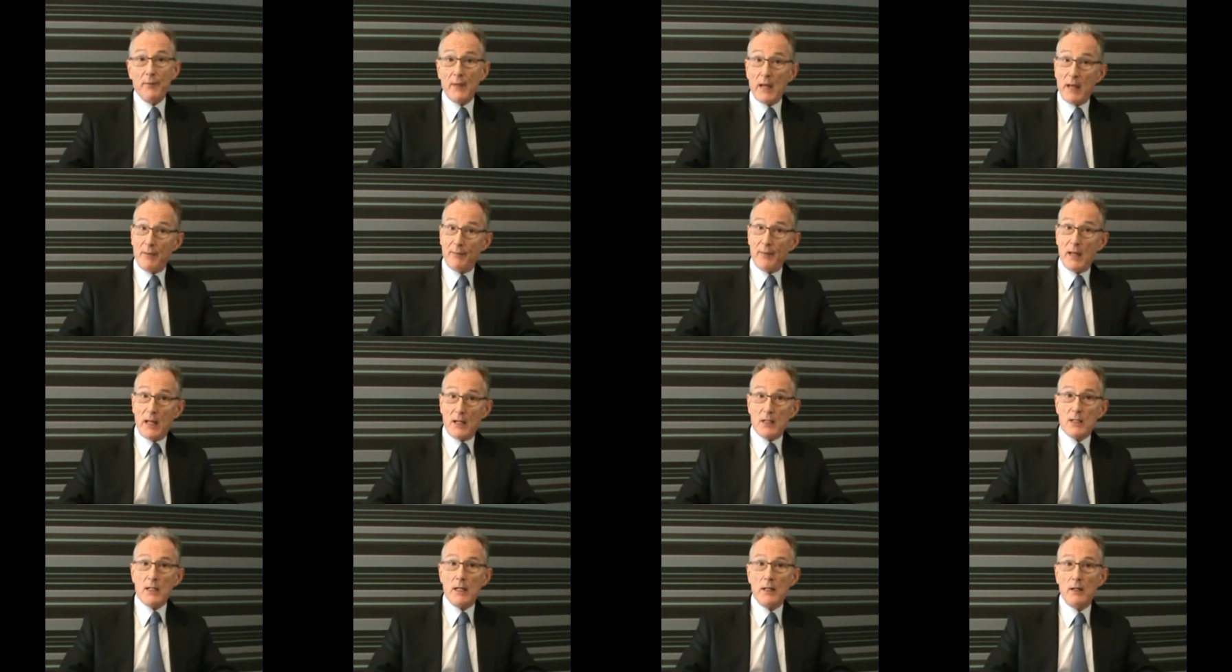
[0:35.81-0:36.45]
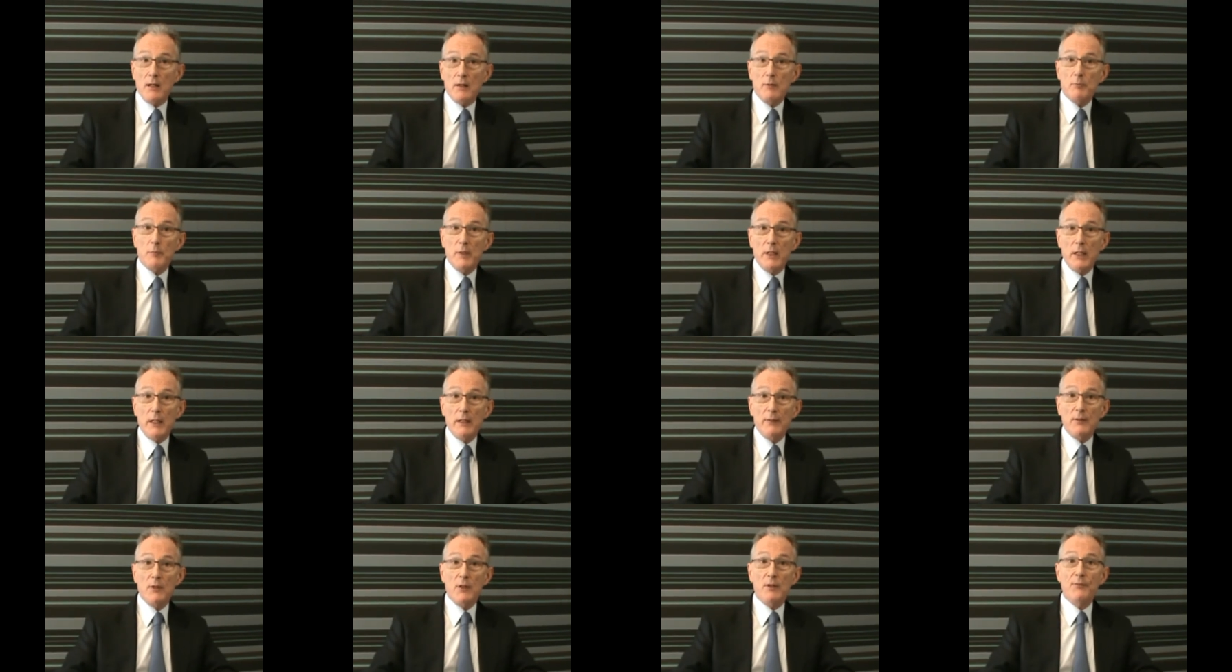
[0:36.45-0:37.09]
That, that tenet
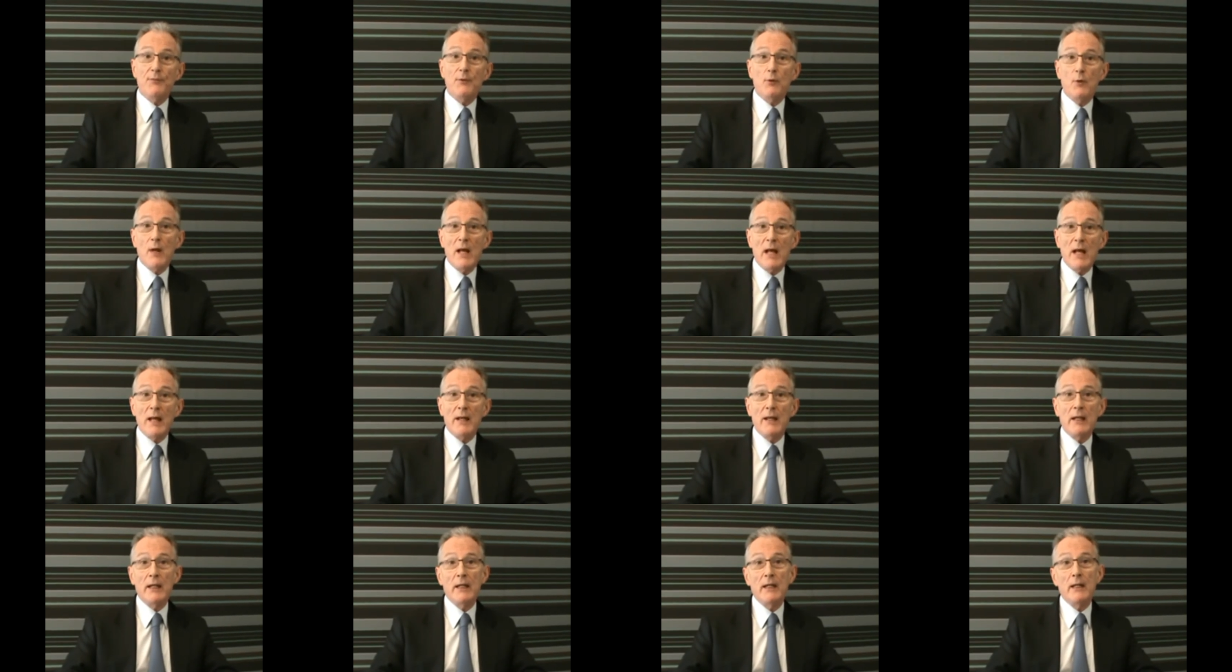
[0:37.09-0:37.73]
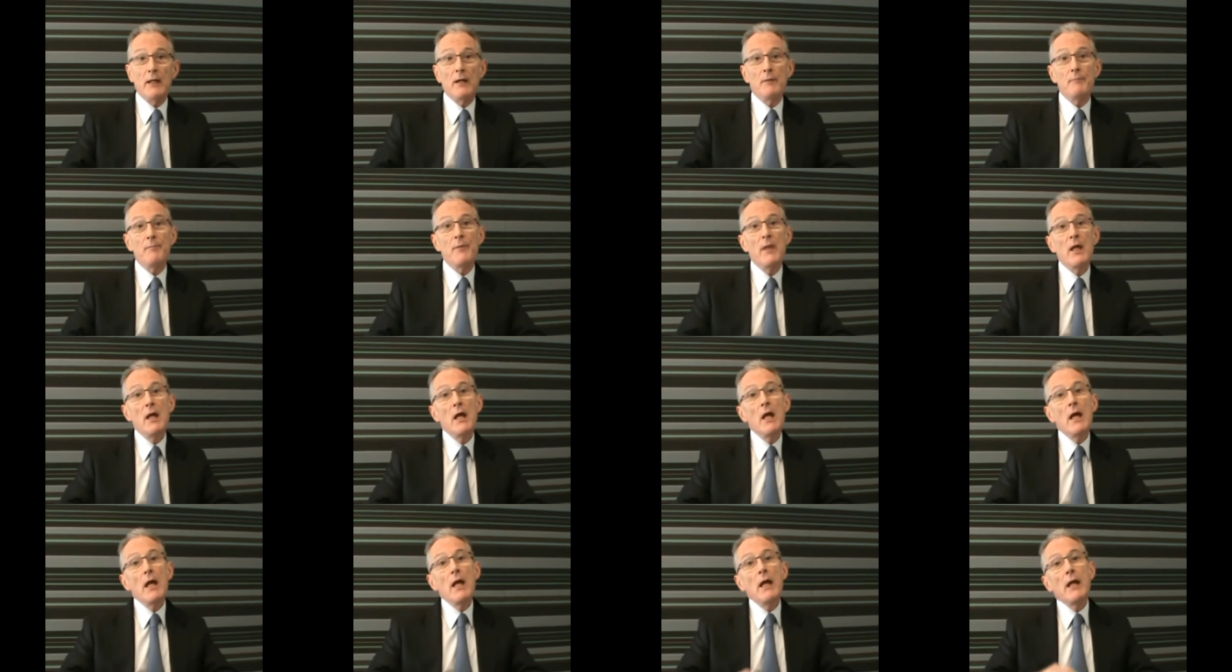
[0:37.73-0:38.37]
being that if you had a, um,
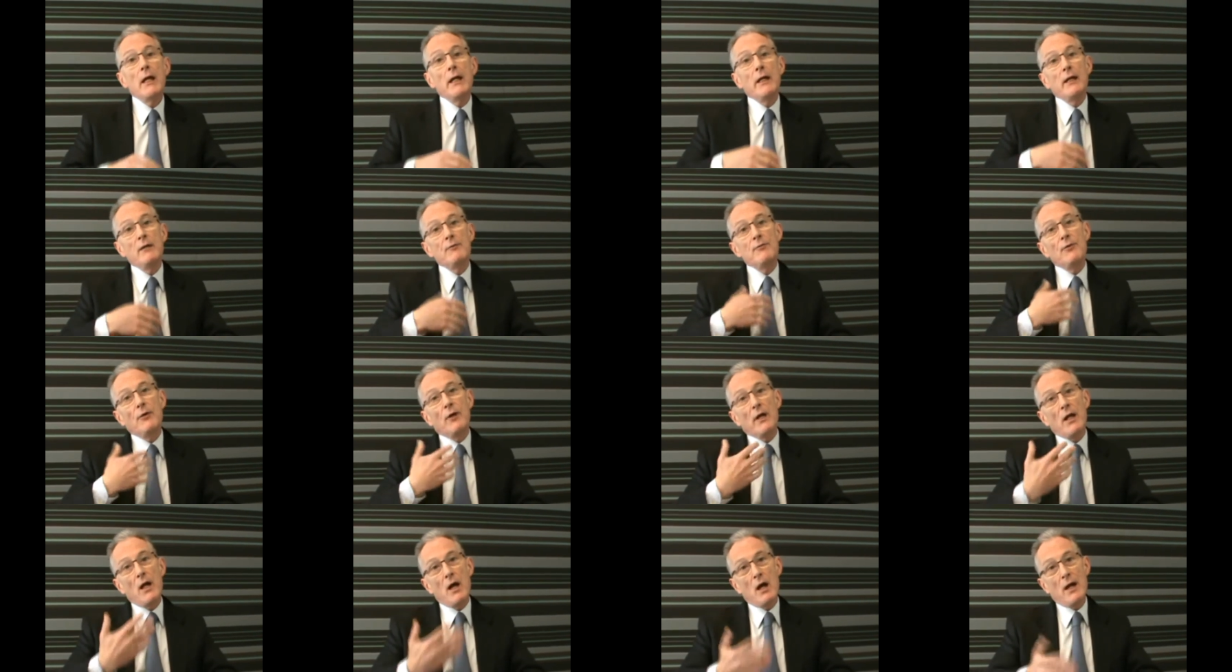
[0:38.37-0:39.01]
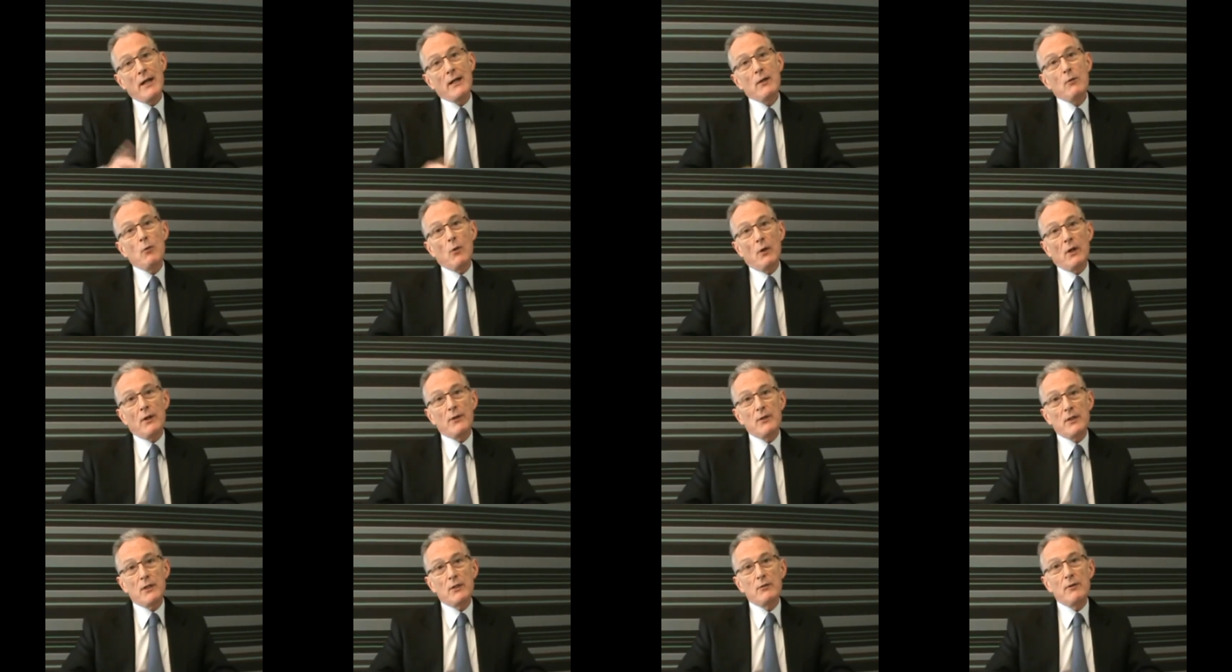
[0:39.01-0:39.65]
a very high
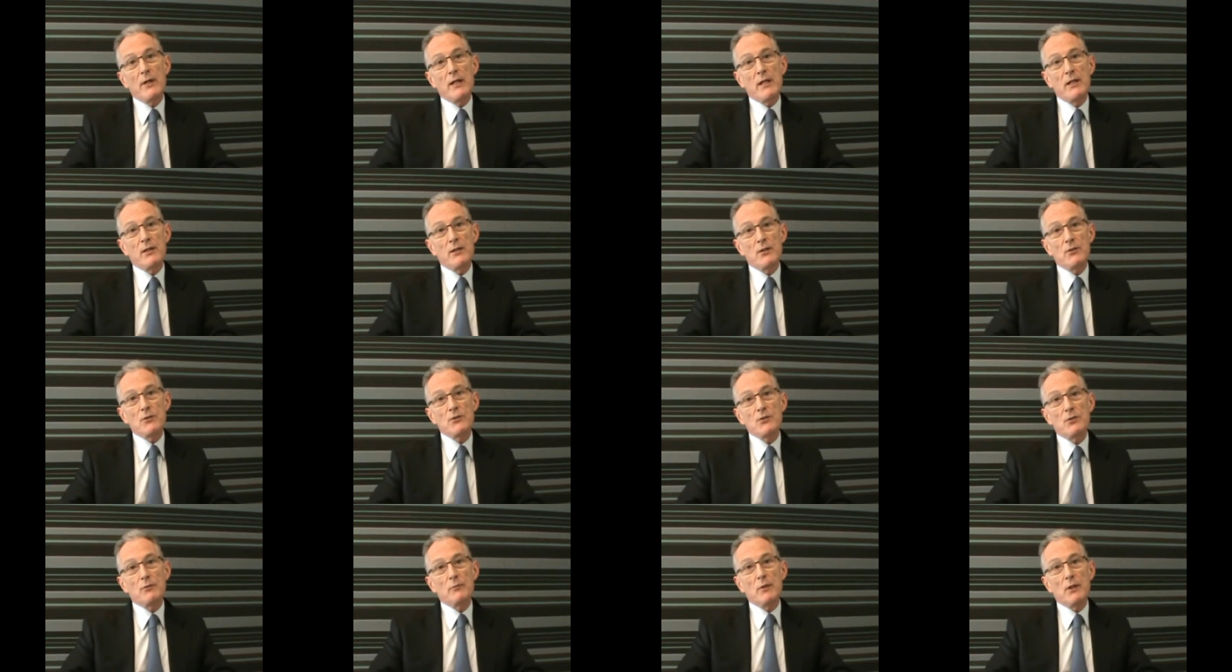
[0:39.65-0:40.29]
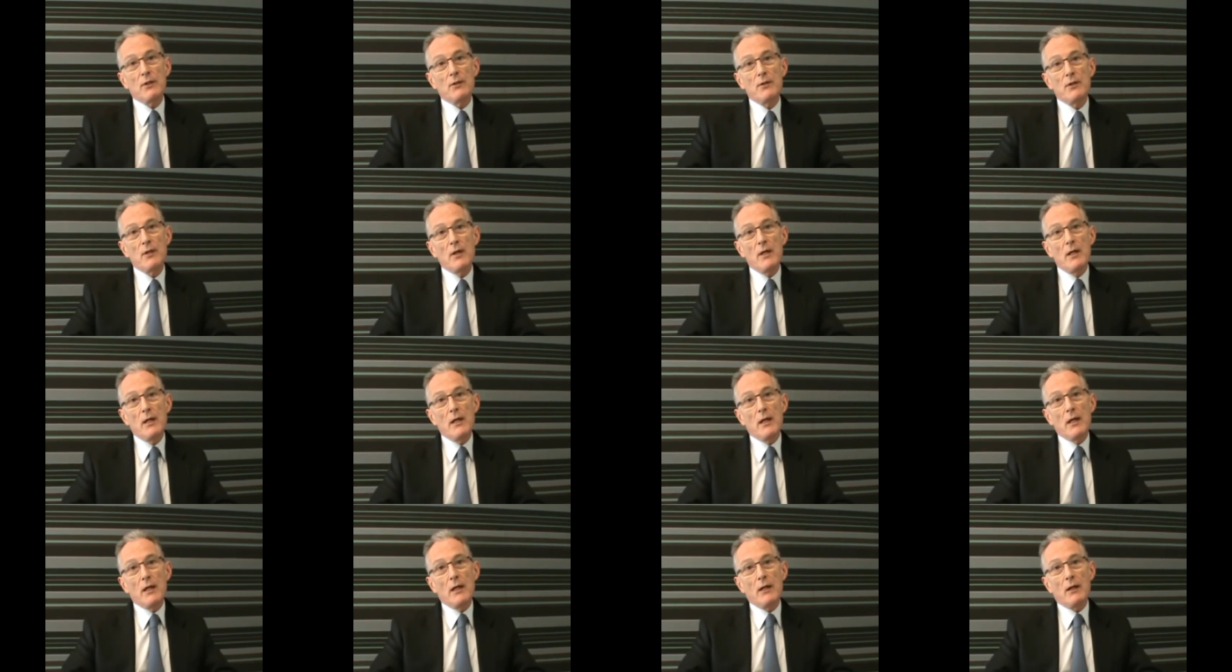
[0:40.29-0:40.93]
quality credit instrument,
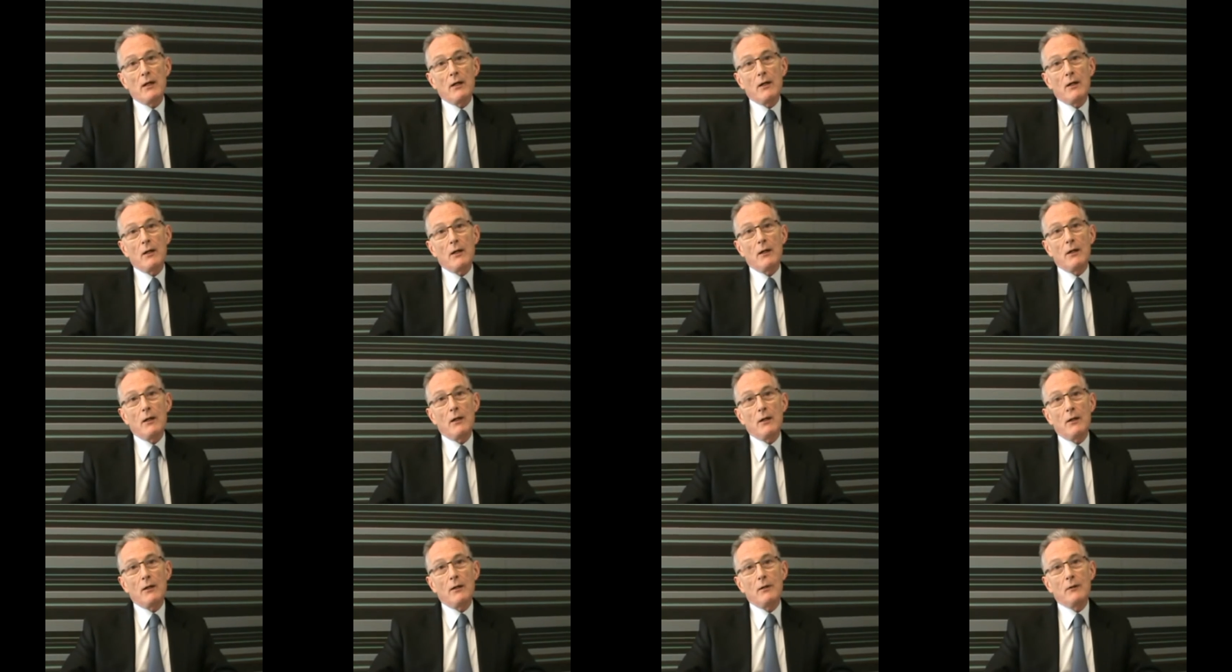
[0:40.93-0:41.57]
uh,